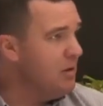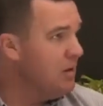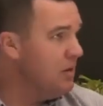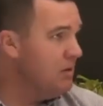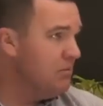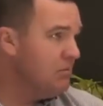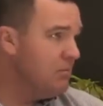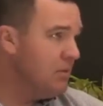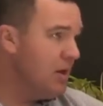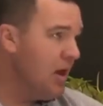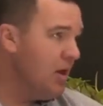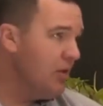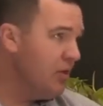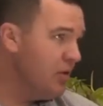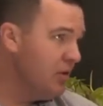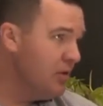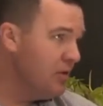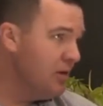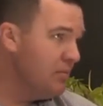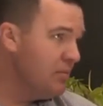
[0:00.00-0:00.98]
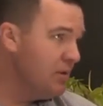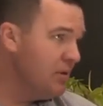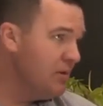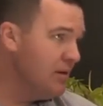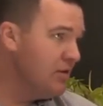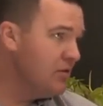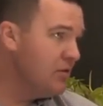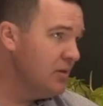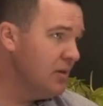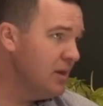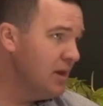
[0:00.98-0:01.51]
year, down 30
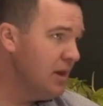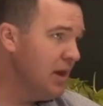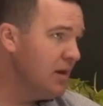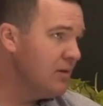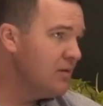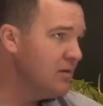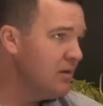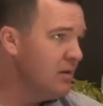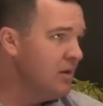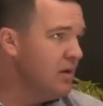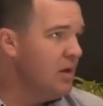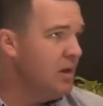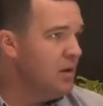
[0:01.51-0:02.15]
potentially the next.